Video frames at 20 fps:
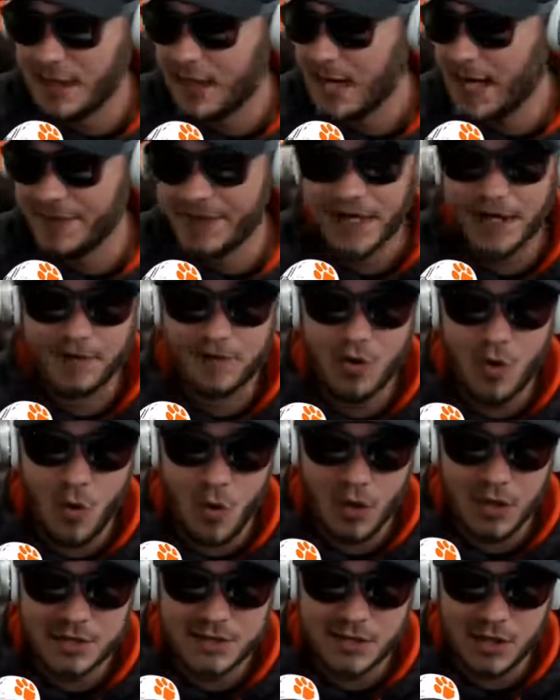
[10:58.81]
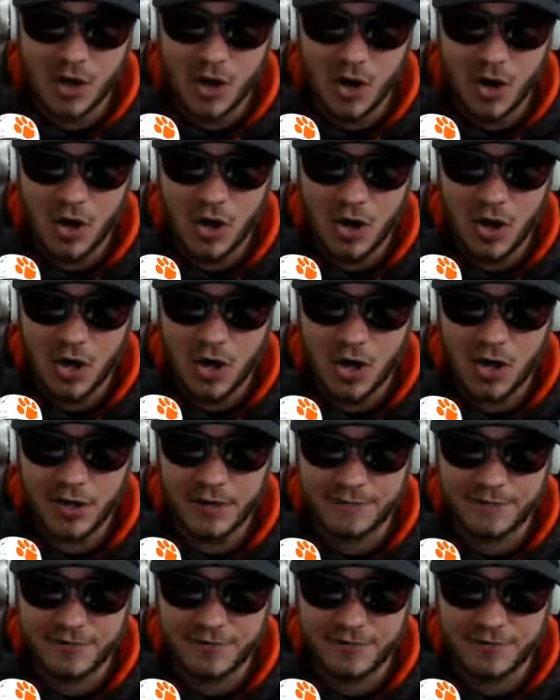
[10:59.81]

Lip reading: And then, of course, on